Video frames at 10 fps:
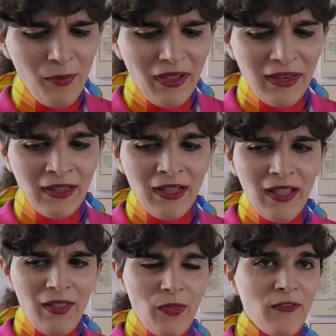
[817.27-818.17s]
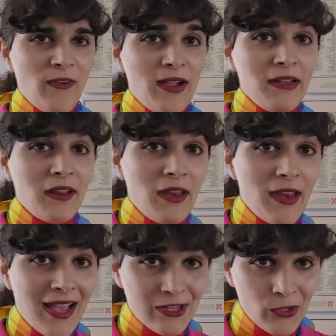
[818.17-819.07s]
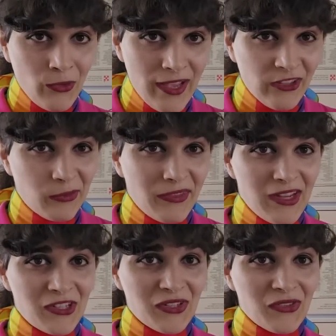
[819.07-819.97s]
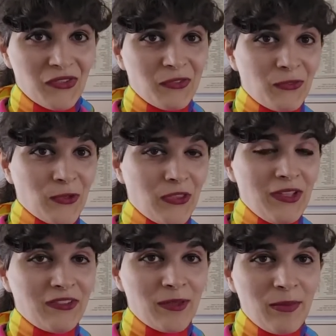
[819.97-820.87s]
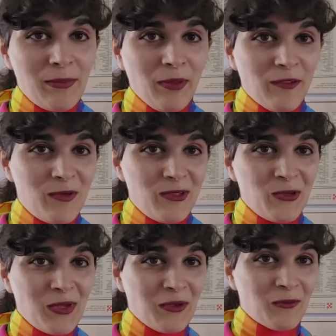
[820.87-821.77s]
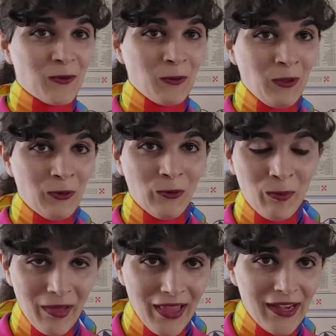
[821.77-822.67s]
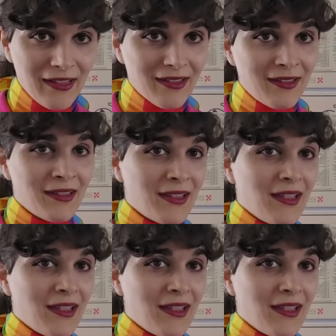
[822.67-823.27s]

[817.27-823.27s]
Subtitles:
But they find natural explanations for things that people have been doing for literal millennia,